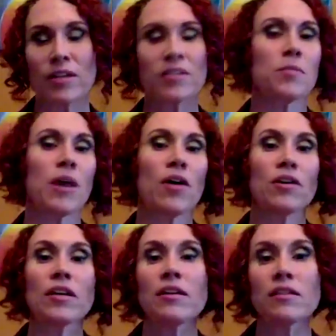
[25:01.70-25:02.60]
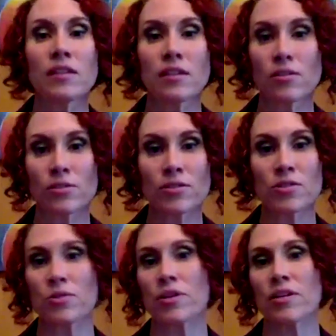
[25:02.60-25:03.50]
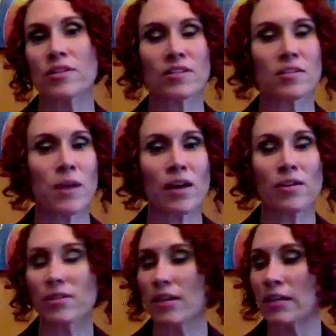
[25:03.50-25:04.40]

It's about healing old stories. It's about